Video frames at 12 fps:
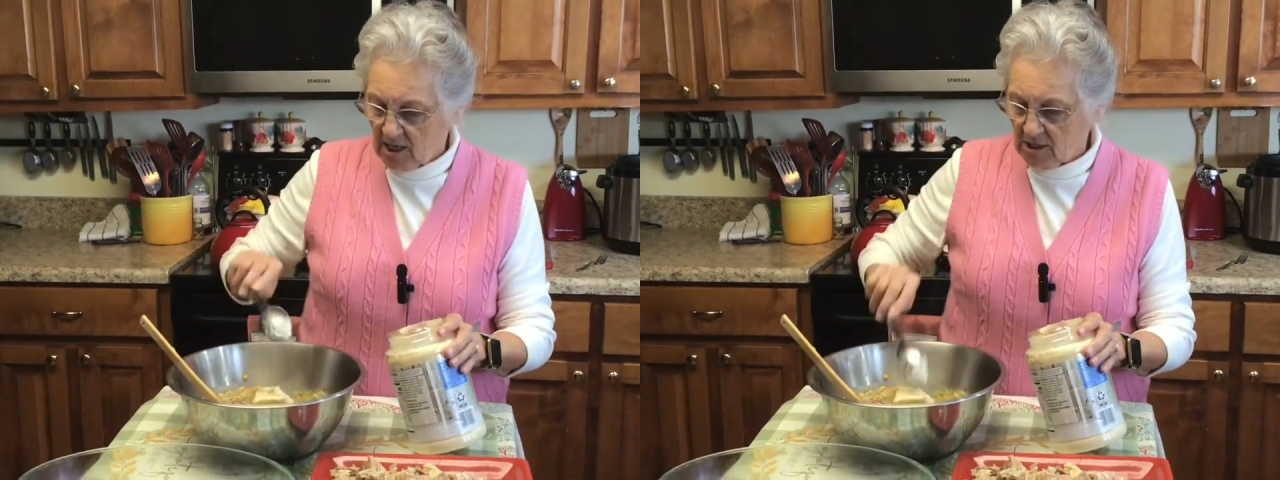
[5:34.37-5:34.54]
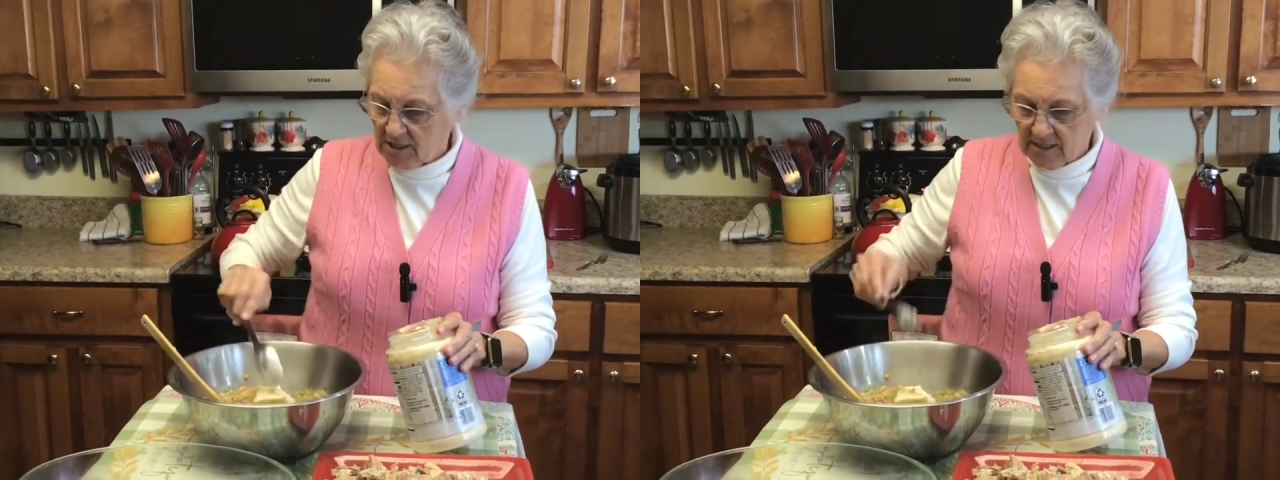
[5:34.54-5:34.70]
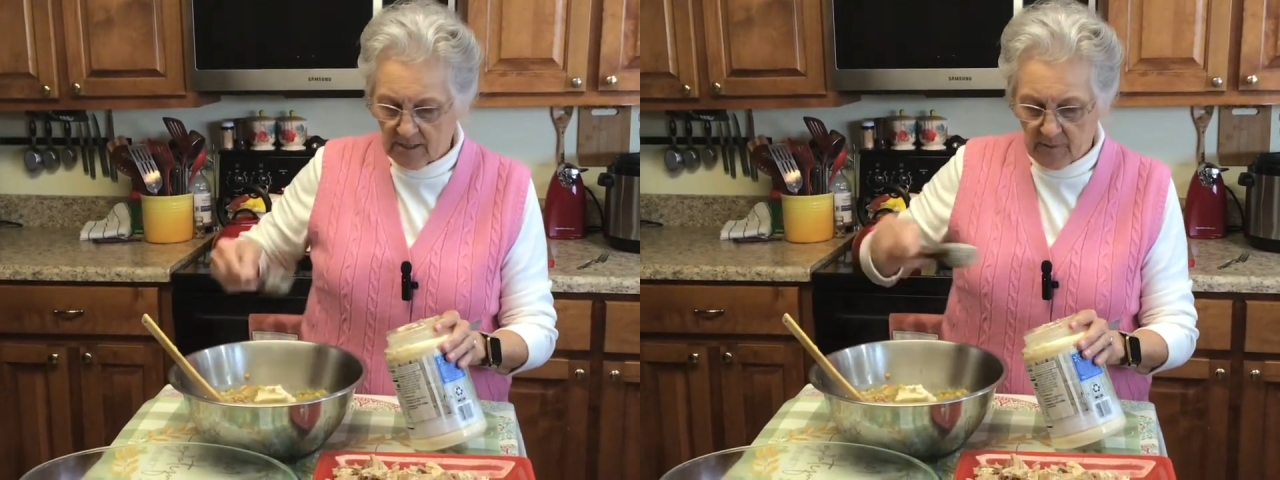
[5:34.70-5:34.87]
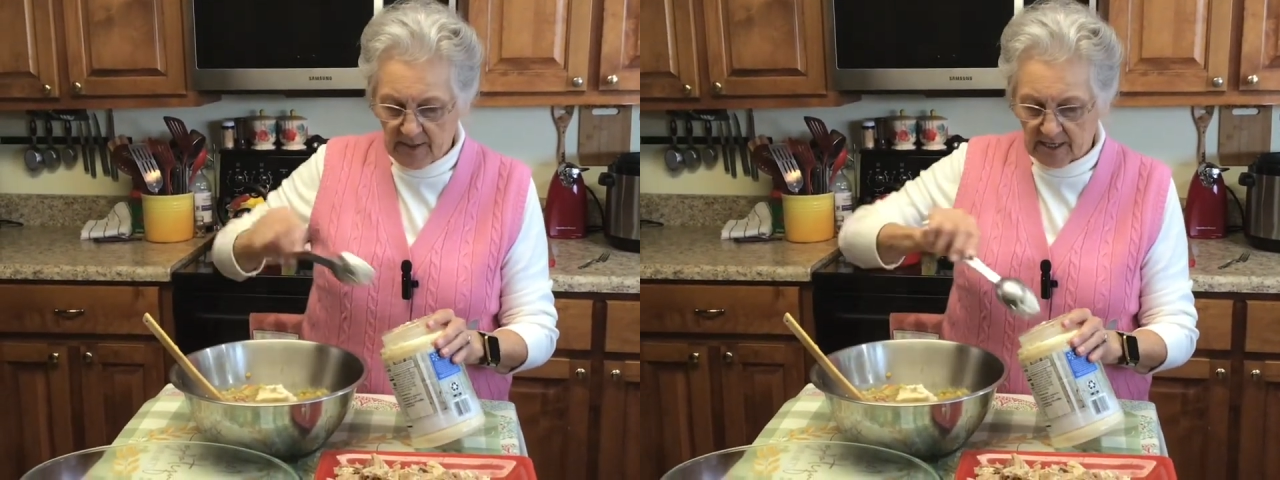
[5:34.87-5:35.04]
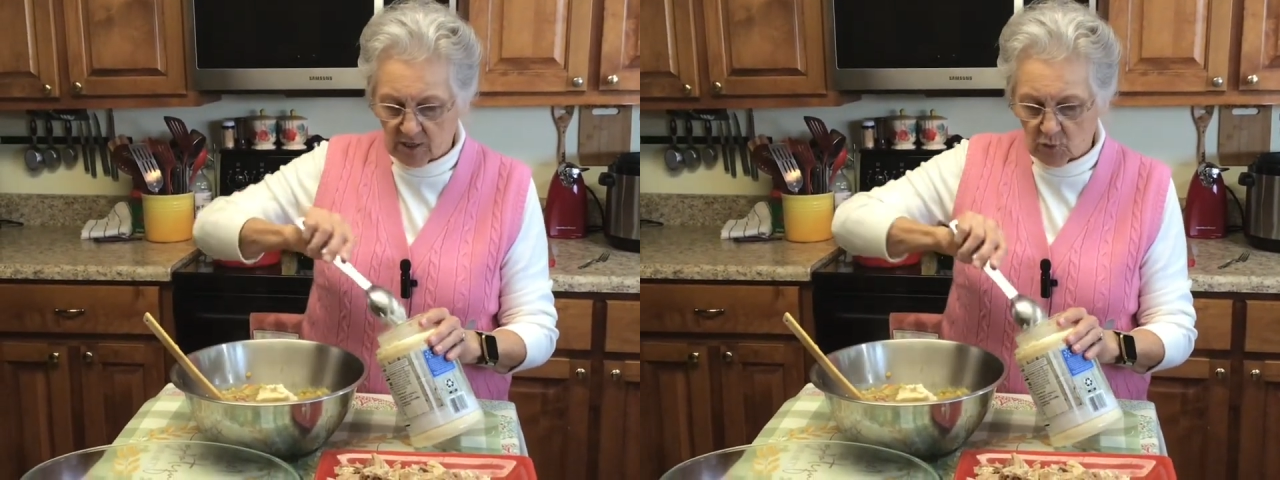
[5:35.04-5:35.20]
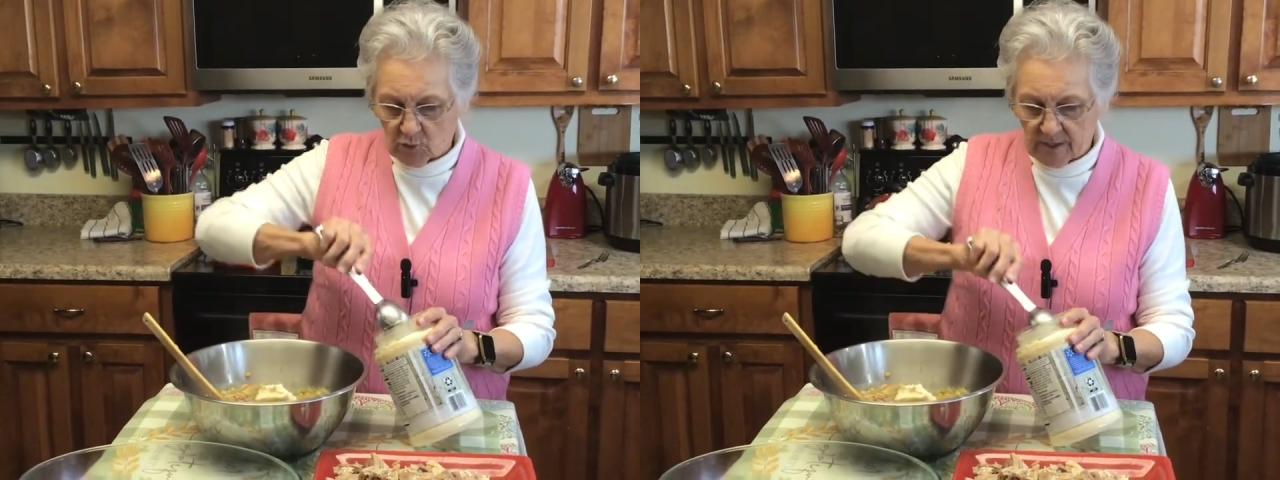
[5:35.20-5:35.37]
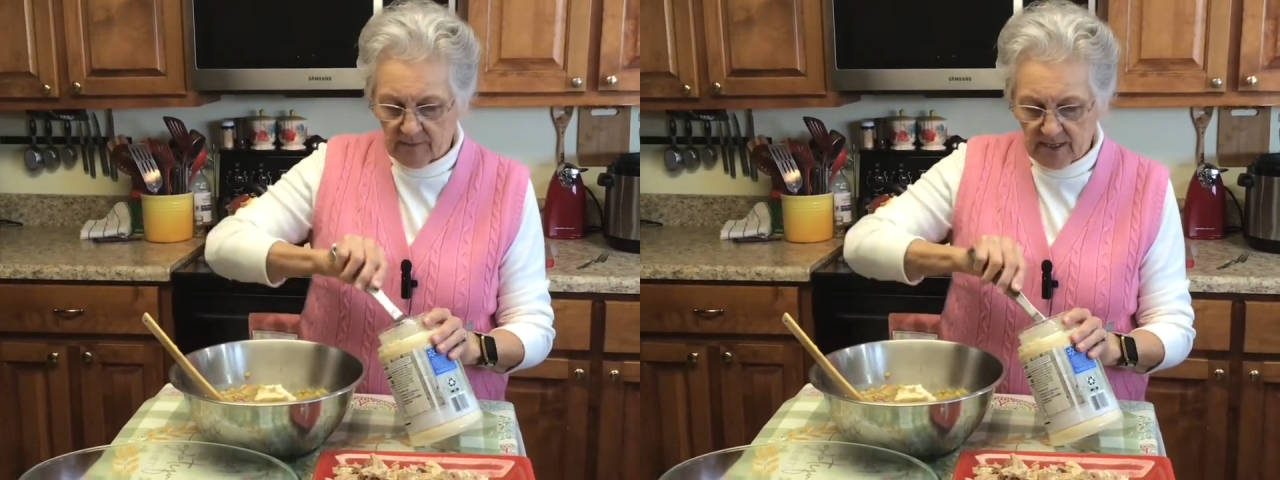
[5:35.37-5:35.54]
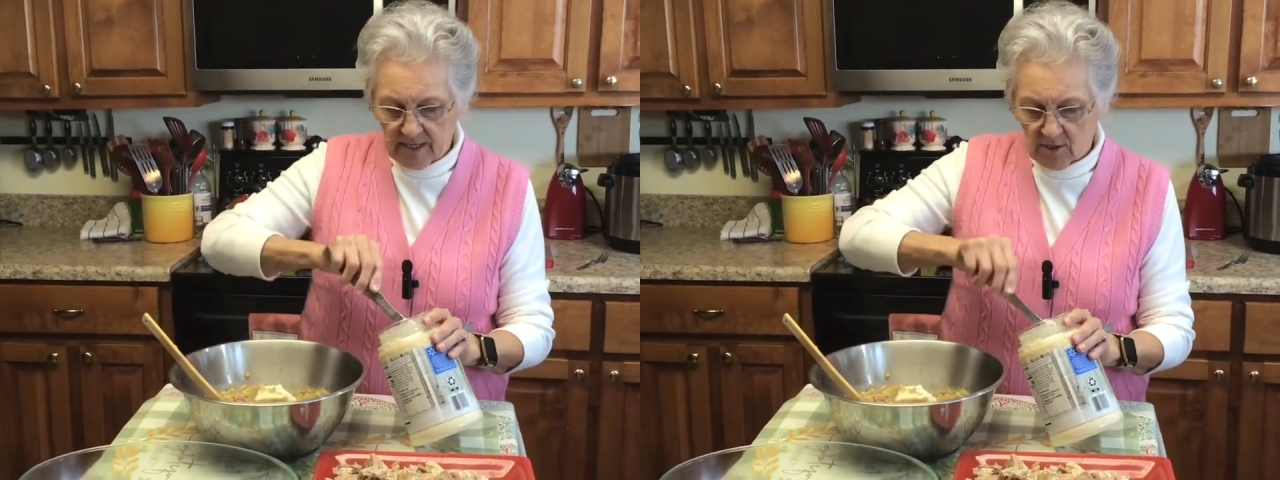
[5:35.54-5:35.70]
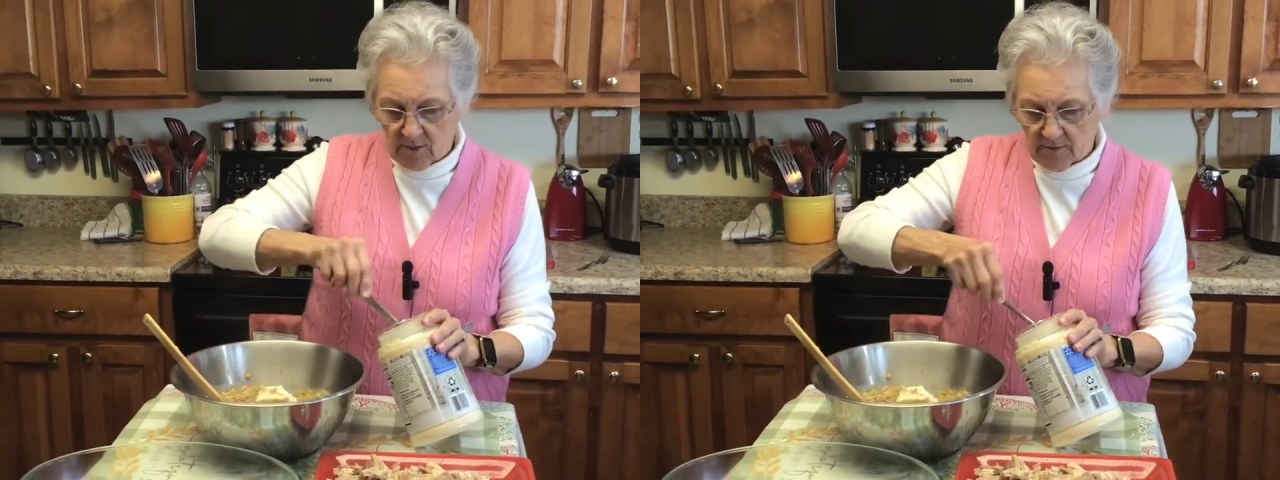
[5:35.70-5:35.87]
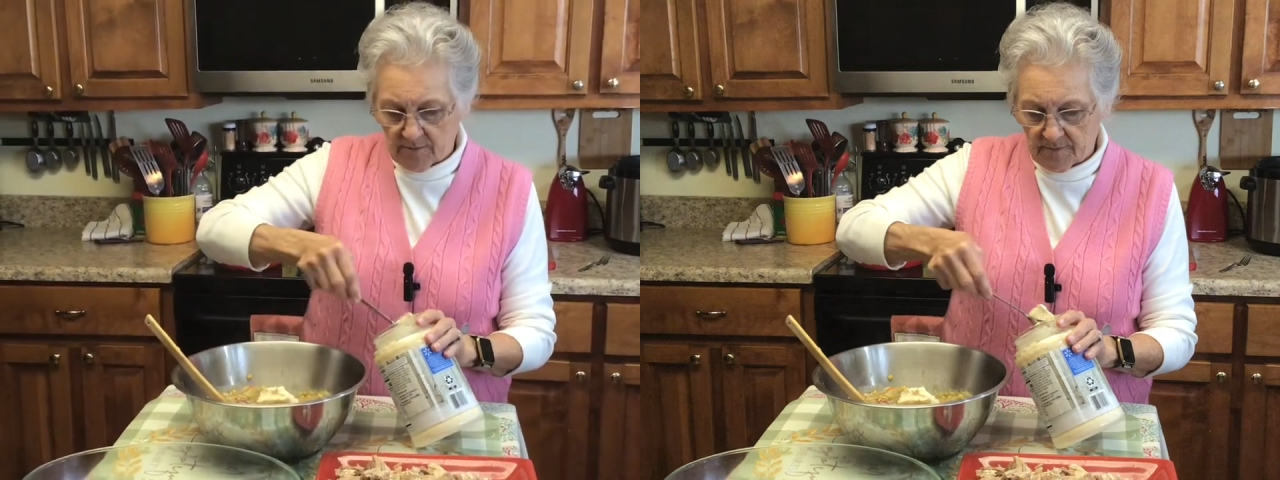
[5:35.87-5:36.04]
a little bit creamier,